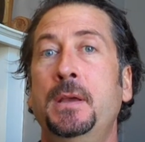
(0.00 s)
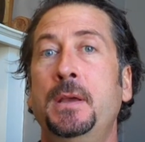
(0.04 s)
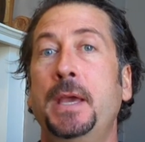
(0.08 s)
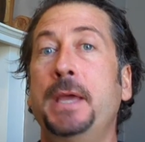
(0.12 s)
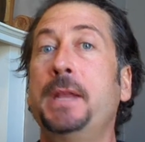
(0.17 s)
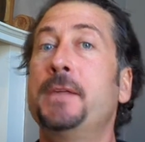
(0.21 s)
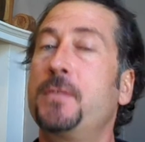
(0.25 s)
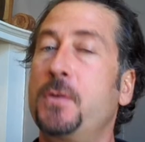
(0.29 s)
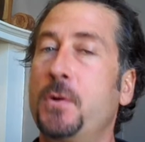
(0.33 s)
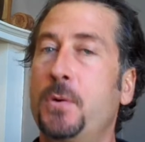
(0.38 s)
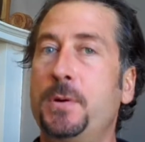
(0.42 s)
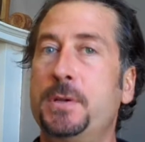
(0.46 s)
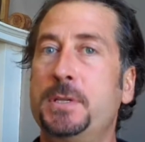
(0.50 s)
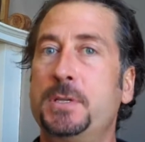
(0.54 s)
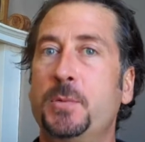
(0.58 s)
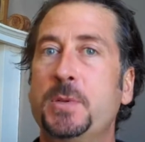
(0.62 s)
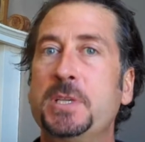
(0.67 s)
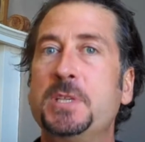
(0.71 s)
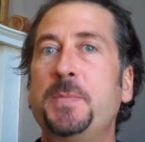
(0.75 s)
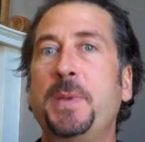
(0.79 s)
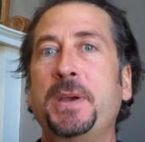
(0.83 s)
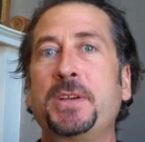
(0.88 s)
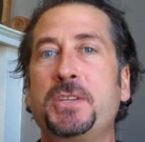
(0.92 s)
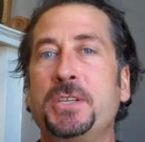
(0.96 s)
And of course, we
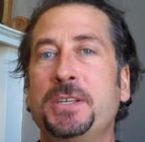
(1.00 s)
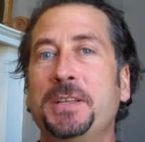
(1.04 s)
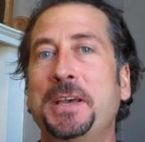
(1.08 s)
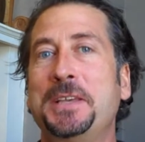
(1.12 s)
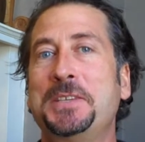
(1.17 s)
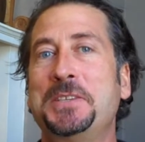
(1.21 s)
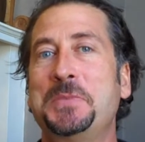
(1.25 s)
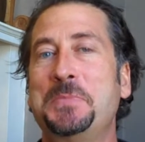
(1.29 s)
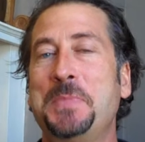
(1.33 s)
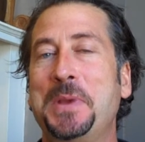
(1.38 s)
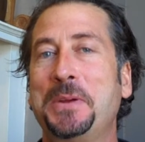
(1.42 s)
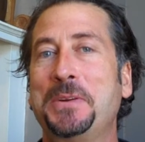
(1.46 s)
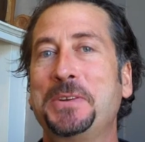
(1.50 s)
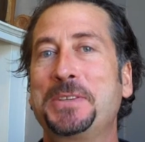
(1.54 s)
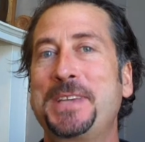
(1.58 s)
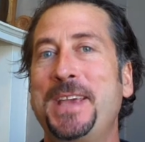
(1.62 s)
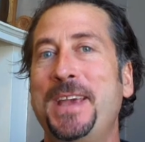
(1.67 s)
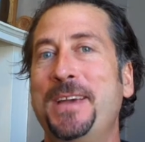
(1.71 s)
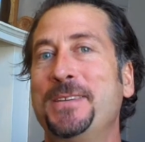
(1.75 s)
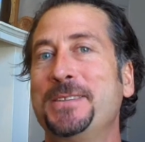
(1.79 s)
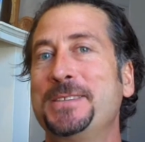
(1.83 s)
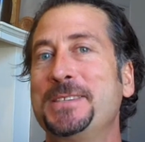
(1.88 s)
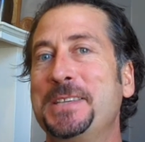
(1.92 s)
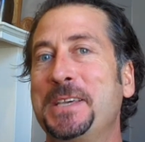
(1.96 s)
specialize in marriage
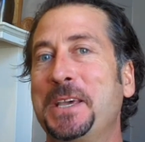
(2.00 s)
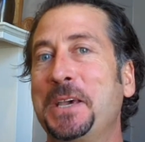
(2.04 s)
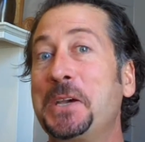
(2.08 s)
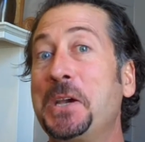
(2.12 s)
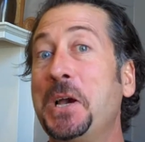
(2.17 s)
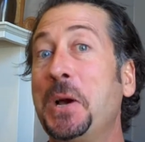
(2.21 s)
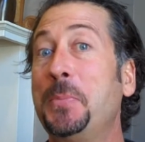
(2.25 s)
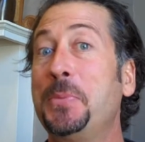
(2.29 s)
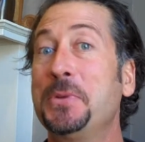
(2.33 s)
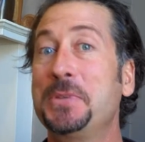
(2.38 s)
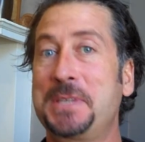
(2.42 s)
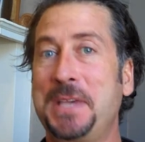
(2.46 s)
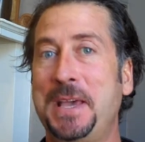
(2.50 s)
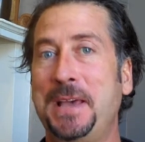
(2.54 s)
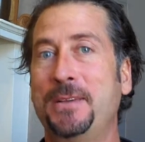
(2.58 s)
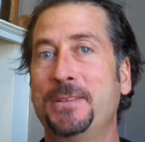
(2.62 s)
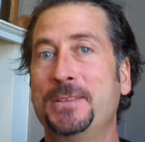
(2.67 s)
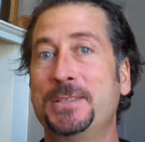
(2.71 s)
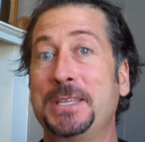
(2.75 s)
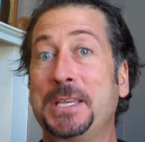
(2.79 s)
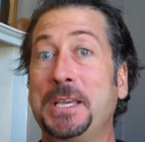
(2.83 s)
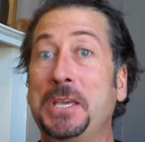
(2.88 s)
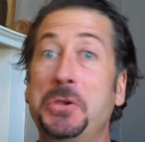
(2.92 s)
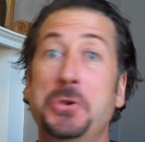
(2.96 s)
counseling and couples
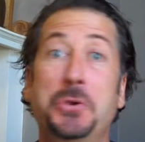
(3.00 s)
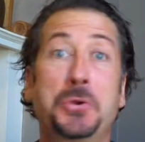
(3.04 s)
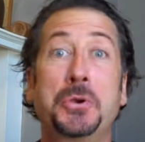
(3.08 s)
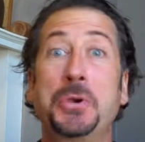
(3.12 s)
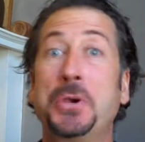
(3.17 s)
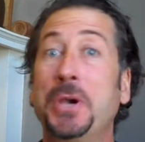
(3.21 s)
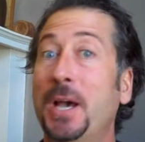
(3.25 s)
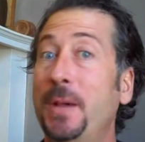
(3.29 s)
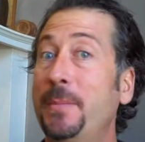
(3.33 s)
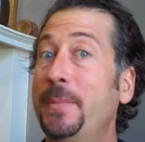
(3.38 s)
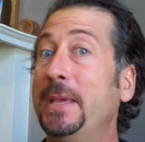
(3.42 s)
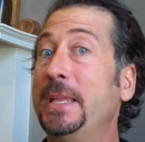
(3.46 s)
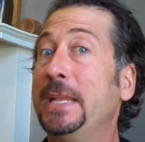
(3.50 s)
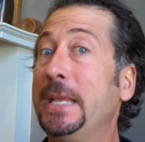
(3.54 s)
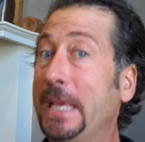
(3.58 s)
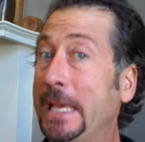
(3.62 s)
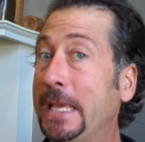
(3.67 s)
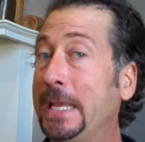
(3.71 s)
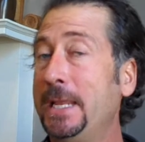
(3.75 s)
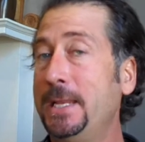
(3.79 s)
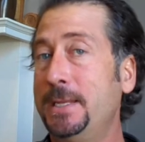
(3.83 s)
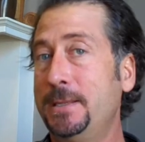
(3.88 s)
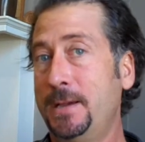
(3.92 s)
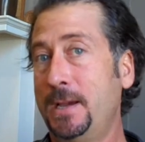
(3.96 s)
counseling. You can come in
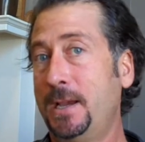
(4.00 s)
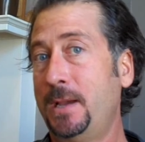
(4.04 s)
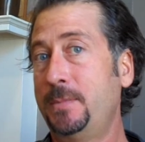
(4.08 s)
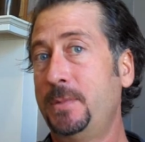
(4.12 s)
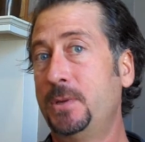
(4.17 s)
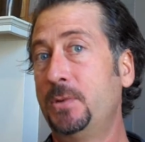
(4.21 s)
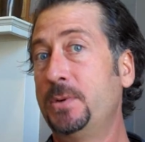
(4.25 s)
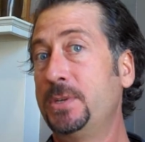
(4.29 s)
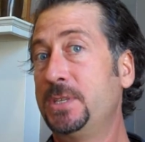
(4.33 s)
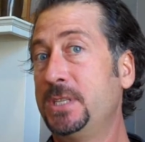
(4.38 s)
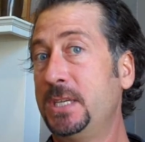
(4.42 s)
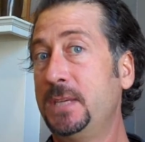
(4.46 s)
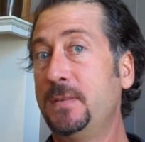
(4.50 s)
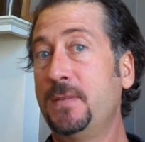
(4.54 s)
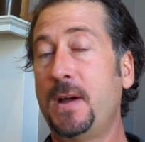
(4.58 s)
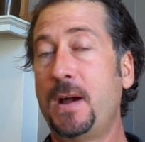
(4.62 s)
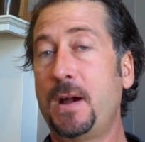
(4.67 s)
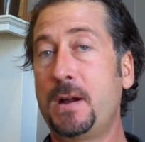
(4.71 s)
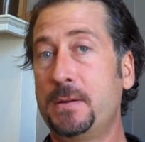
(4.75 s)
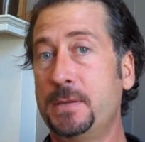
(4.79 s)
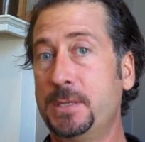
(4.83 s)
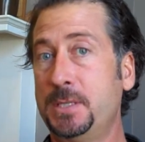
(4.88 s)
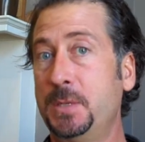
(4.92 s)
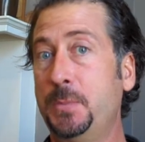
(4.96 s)
anytime to receive
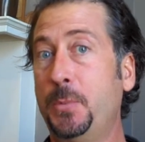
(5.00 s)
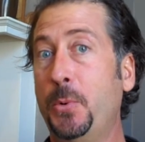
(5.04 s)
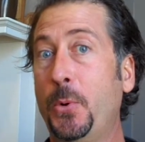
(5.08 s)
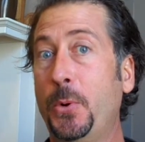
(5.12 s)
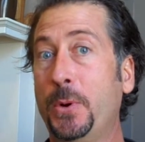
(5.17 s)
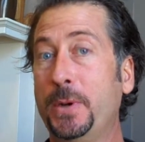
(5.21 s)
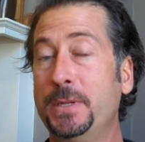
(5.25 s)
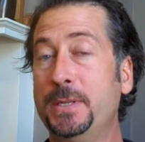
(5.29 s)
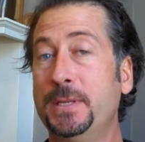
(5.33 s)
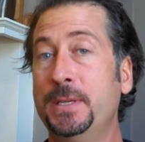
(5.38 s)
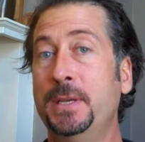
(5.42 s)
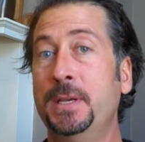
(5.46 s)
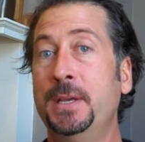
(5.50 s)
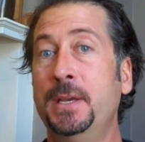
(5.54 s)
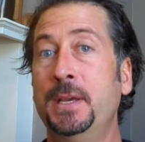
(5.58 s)
our support.